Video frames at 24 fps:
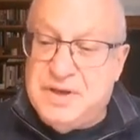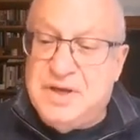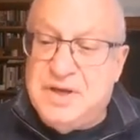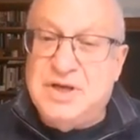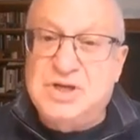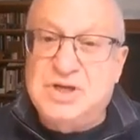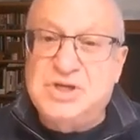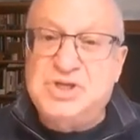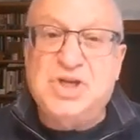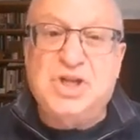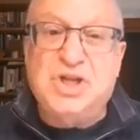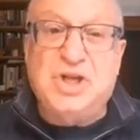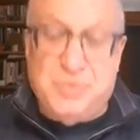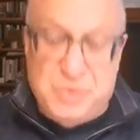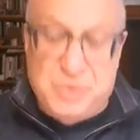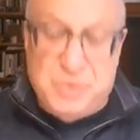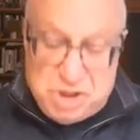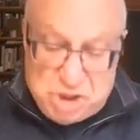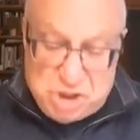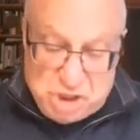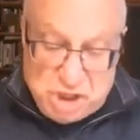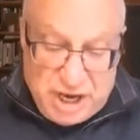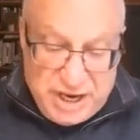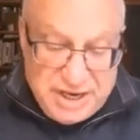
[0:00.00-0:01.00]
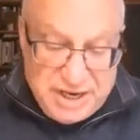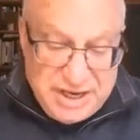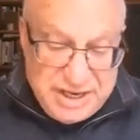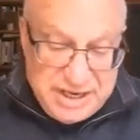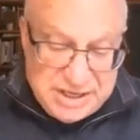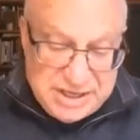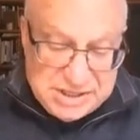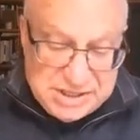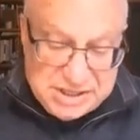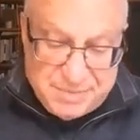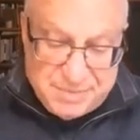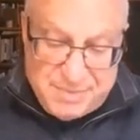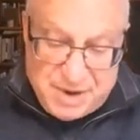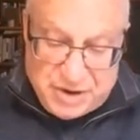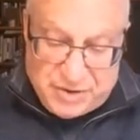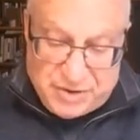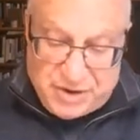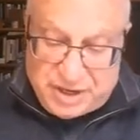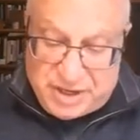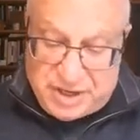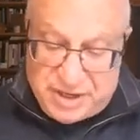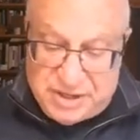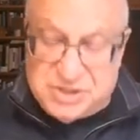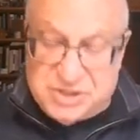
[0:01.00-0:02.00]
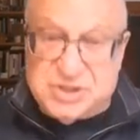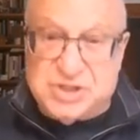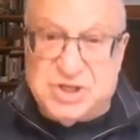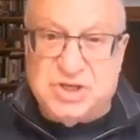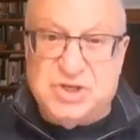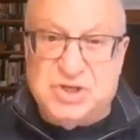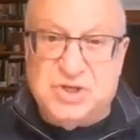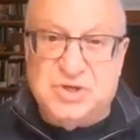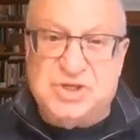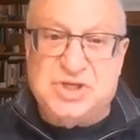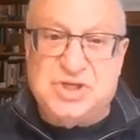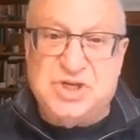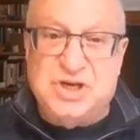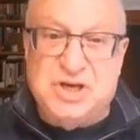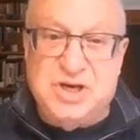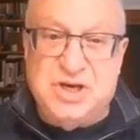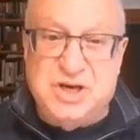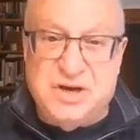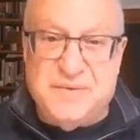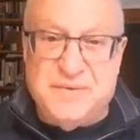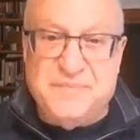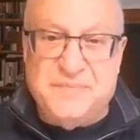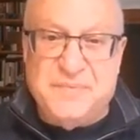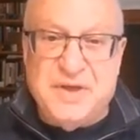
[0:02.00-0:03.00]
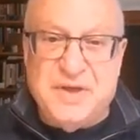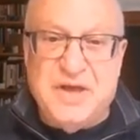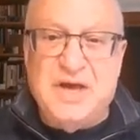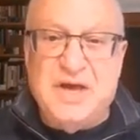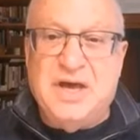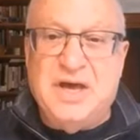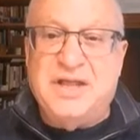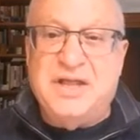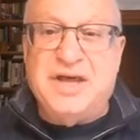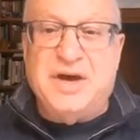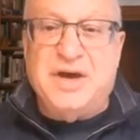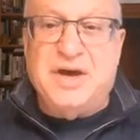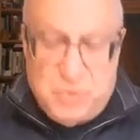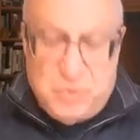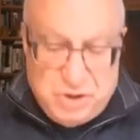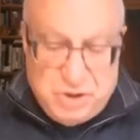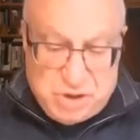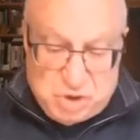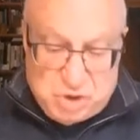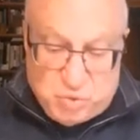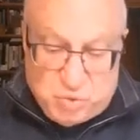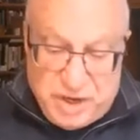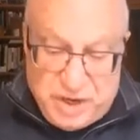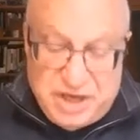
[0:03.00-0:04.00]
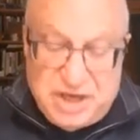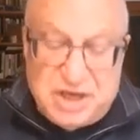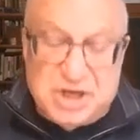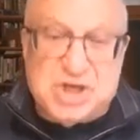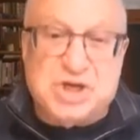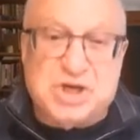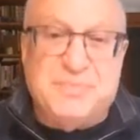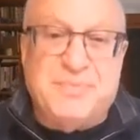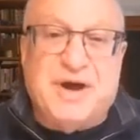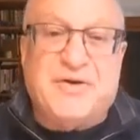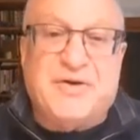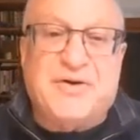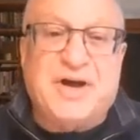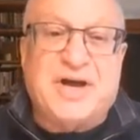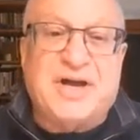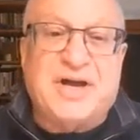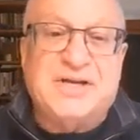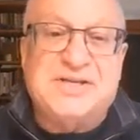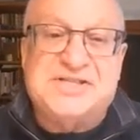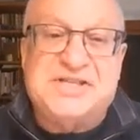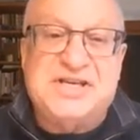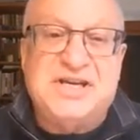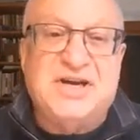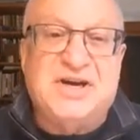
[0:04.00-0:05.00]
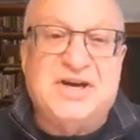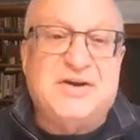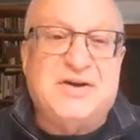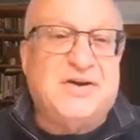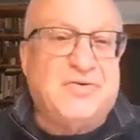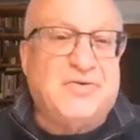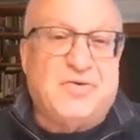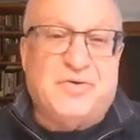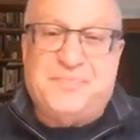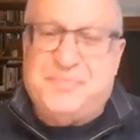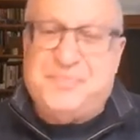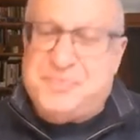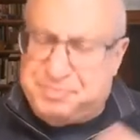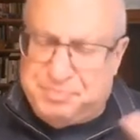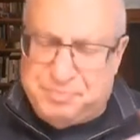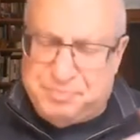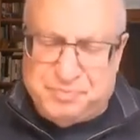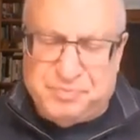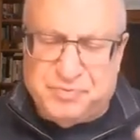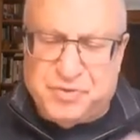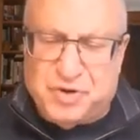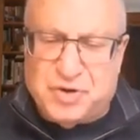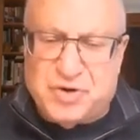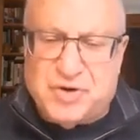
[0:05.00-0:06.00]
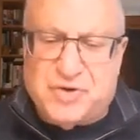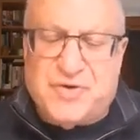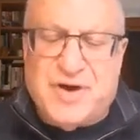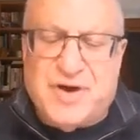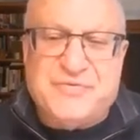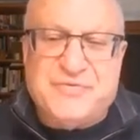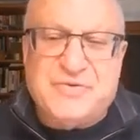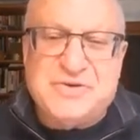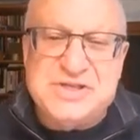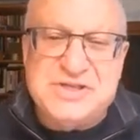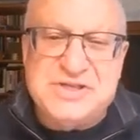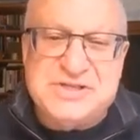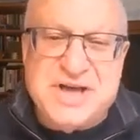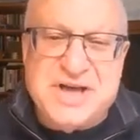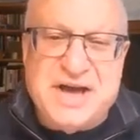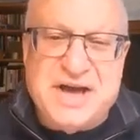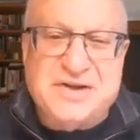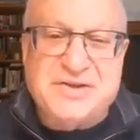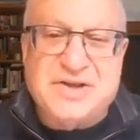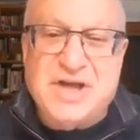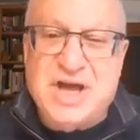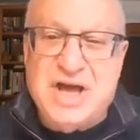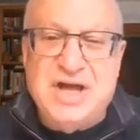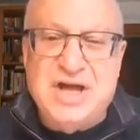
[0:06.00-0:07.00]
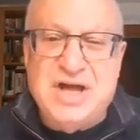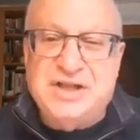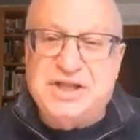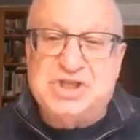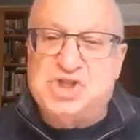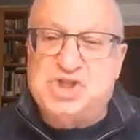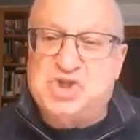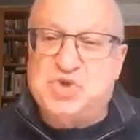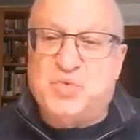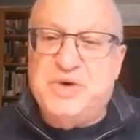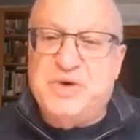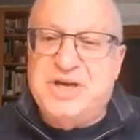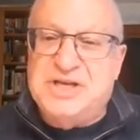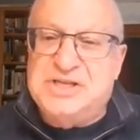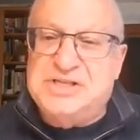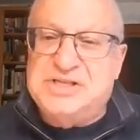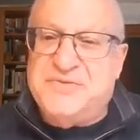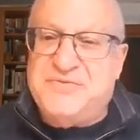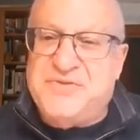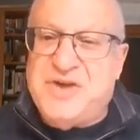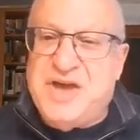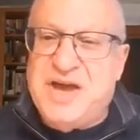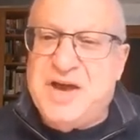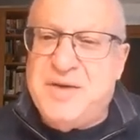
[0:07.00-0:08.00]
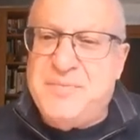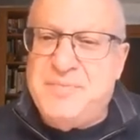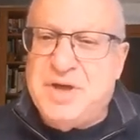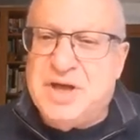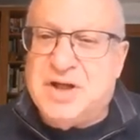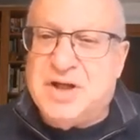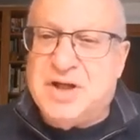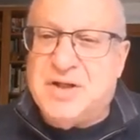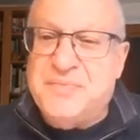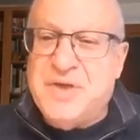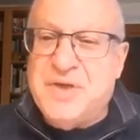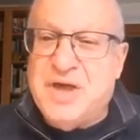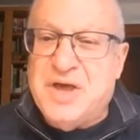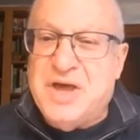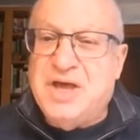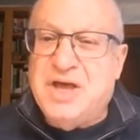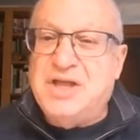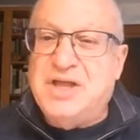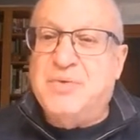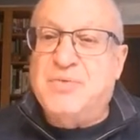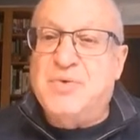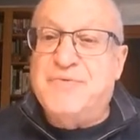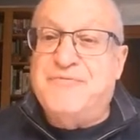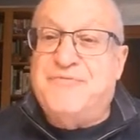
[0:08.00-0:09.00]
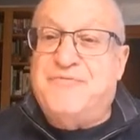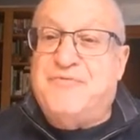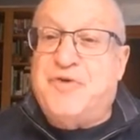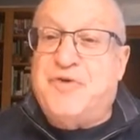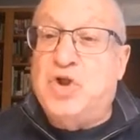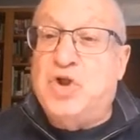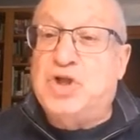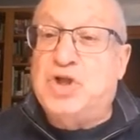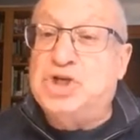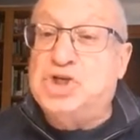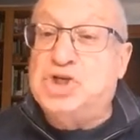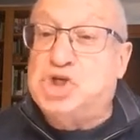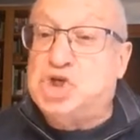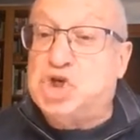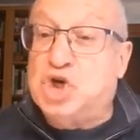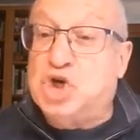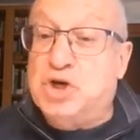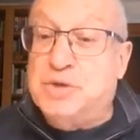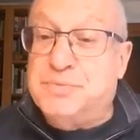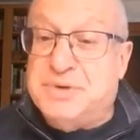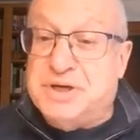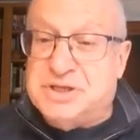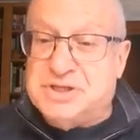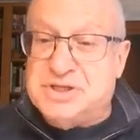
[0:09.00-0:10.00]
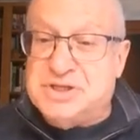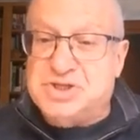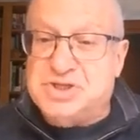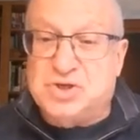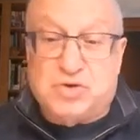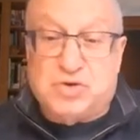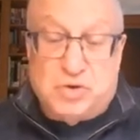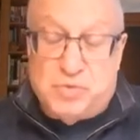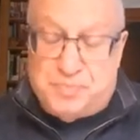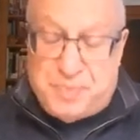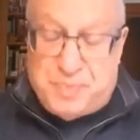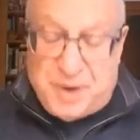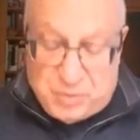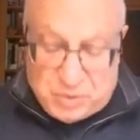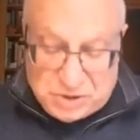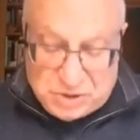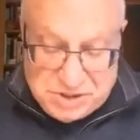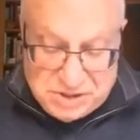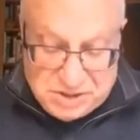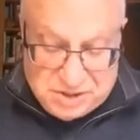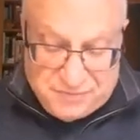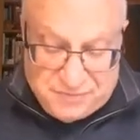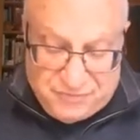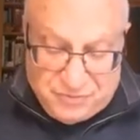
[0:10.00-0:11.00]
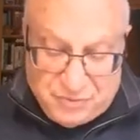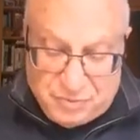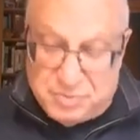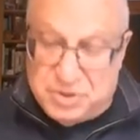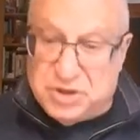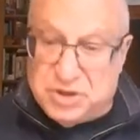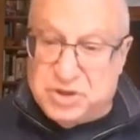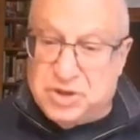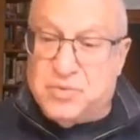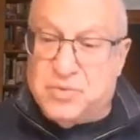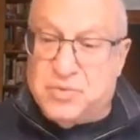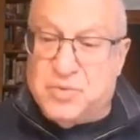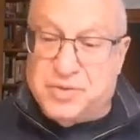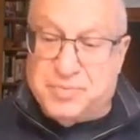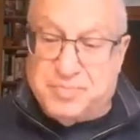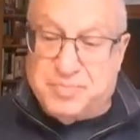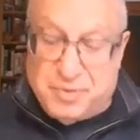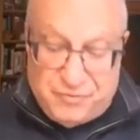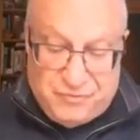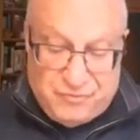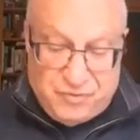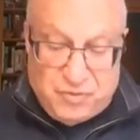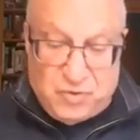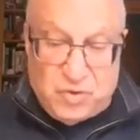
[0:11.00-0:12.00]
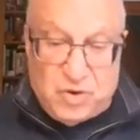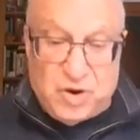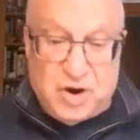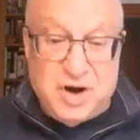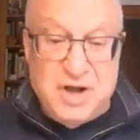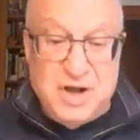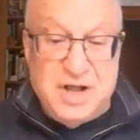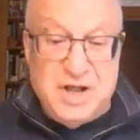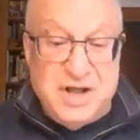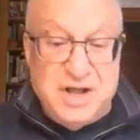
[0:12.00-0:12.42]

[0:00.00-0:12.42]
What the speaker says: So there were Chinese Americans that you see here. There were Swedish Americans. Here, photograph was entitled The Swedes of Yamhill. There were Volga Germans, a group I wasn't familiar with before.